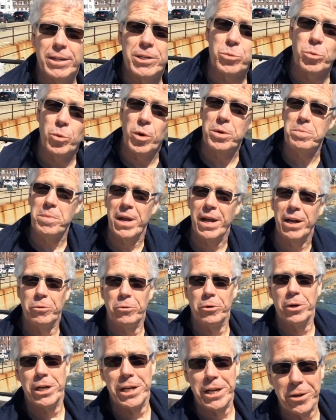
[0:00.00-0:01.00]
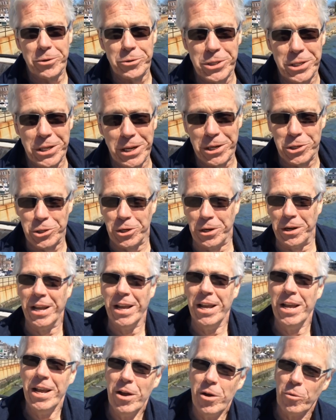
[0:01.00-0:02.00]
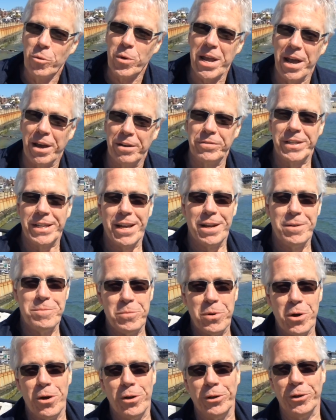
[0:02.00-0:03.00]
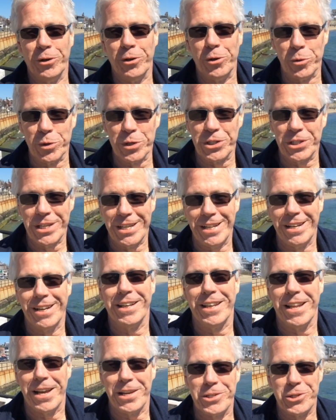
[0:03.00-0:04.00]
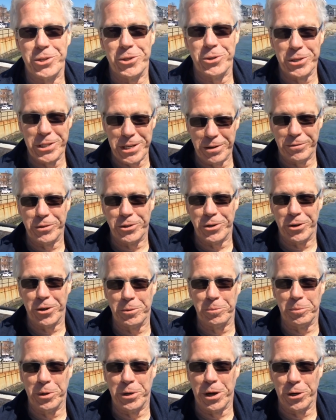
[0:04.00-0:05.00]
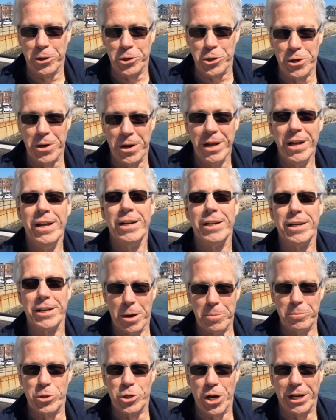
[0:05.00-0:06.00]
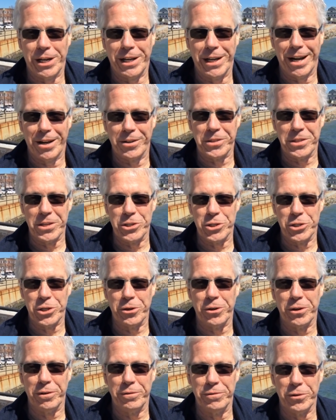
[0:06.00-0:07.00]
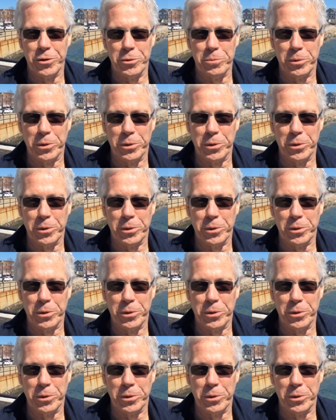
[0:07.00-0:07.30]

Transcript: and his one-man radio station. We have Ken Bolton, who was seen in last year's Never Dark production. Come check it out this year in a full